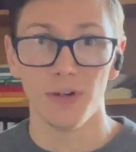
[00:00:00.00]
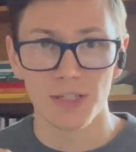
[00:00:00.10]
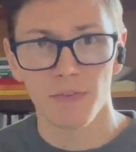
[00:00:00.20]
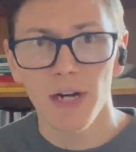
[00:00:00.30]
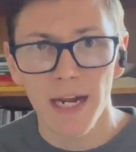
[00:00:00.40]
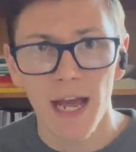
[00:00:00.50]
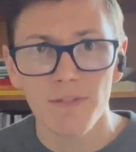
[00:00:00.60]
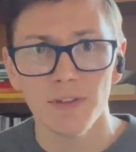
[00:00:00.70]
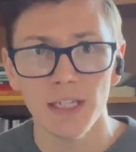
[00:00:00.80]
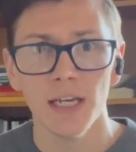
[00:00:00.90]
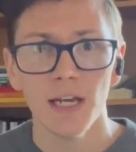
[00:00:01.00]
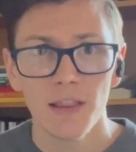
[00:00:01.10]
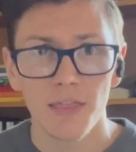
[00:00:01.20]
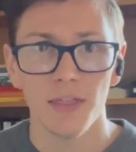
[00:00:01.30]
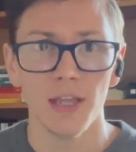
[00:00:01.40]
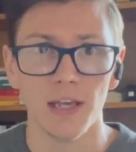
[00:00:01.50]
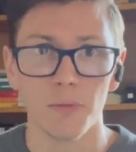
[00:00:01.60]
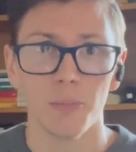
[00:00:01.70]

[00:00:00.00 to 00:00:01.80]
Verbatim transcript: And it's a very heavy thing.